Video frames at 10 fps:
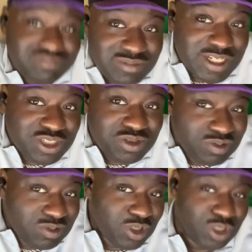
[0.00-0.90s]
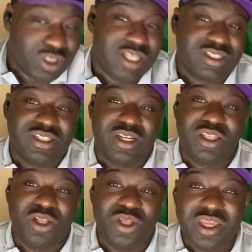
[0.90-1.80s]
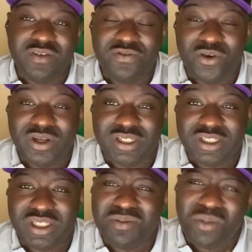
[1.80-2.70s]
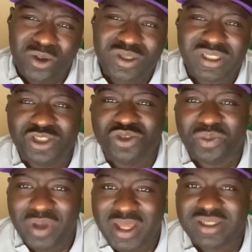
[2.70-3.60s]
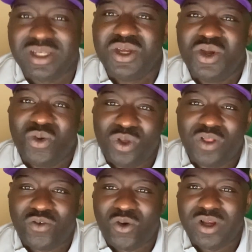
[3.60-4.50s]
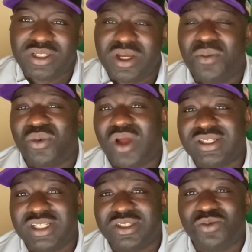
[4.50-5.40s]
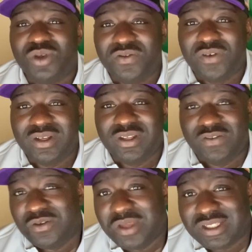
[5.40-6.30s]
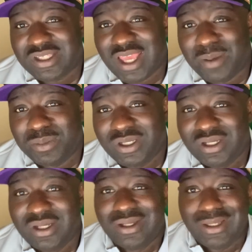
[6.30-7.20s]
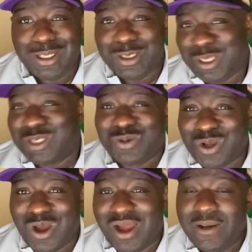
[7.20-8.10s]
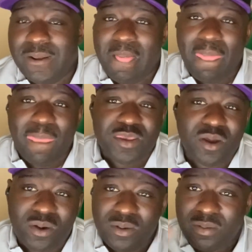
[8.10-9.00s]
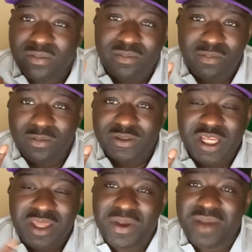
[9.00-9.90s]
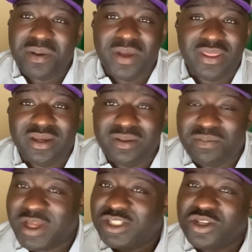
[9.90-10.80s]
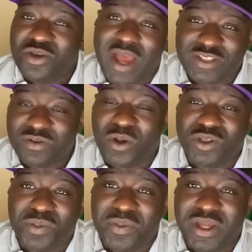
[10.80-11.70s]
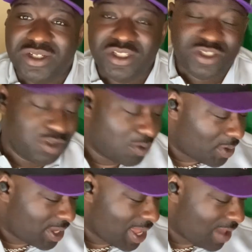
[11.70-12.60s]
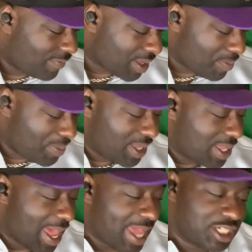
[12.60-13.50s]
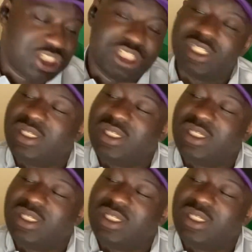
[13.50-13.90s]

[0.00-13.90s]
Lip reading: that you really necessarily are looking for. Essentially, most central banks will, of course, process a refund if you get scammed in this regard. So check your payment method. Make sure you ask for multiple pictures. You don't want to have like a big gash